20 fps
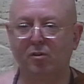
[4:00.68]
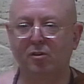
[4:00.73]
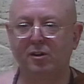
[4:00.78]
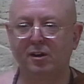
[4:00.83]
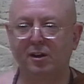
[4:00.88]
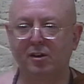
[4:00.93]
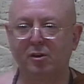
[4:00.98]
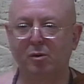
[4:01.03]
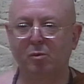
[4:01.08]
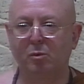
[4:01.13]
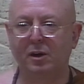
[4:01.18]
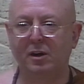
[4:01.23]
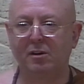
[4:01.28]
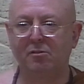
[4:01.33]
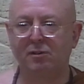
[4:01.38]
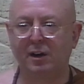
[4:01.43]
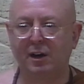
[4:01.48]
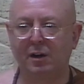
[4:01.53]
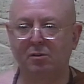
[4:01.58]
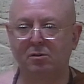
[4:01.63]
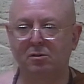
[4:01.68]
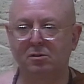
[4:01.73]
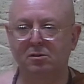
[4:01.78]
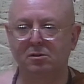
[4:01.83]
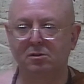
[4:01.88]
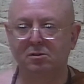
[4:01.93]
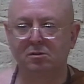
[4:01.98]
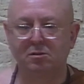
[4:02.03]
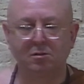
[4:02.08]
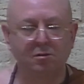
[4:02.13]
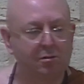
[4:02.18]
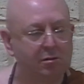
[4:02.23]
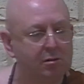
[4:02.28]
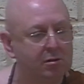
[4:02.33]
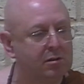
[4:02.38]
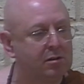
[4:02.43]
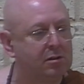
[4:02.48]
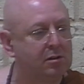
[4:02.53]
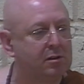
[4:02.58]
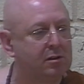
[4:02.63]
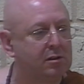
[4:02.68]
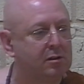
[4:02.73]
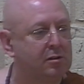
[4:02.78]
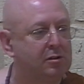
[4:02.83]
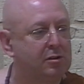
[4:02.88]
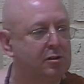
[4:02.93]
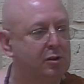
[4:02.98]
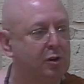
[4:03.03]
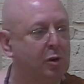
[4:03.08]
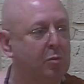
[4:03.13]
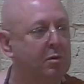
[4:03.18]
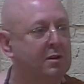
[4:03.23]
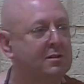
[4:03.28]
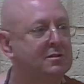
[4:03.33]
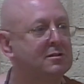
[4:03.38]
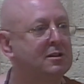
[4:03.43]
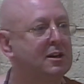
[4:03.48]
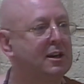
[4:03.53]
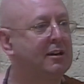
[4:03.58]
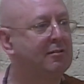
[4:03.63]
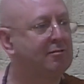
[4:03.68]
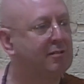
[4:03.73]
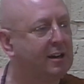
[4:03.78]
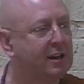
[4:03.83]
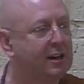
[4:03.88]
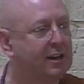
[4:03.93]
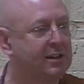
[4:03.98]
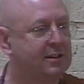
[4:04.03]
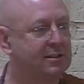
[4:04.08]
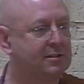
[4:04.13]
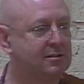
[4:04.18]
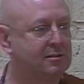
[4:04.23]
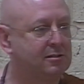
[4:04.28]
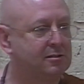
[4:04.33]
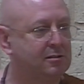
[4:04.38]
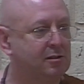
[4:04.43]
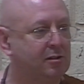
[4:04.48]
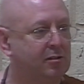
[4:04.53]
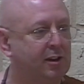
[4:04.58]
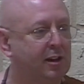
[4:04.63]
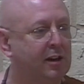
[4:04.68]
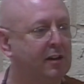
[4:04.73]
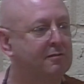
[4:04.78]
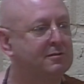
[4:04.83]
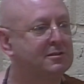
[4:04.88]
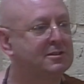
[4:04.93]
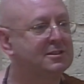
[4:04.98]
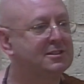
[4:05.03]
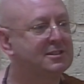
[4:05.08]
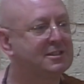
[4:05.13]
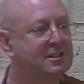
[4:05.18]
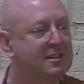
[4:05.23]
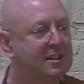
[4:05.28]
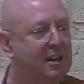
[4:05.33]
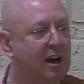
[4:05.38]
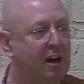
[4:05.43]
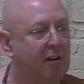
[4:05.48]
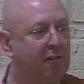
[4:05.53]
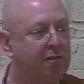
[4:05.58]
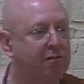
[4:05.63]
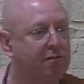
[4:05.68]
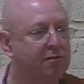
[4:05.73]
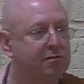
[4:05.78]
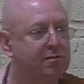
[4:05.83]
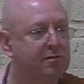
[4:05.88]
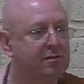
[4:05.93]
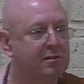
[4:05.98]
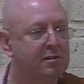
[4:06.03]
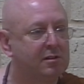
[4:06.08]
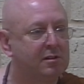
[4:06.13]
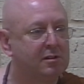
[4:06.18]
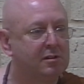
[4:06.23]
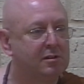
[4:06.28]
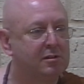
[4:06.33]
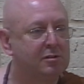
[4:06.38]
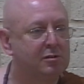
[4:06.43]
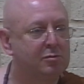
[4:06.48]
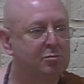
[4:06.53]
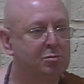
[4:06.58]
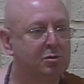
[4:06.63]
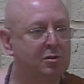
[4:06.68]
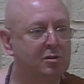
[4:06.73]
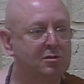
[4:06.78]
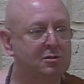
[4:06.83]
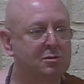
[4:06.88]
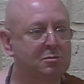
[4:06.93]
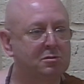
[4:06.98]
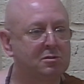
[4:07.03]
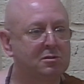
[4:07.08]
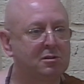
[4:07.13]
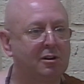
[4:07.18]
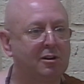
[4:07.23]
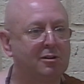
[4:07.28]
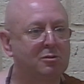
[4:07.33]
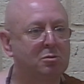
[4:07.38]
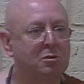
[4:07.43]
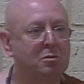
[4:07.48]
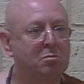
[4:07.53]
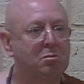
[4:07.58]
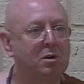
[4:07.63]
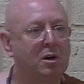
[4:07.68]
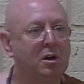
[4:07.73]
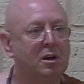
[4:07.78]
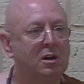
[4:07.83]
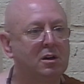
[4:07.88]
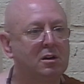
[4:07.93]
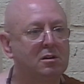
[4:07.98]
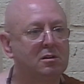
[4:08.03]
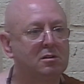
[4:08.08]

the other way around. You're materialist. You think of stuff. Buddhism starts with mind.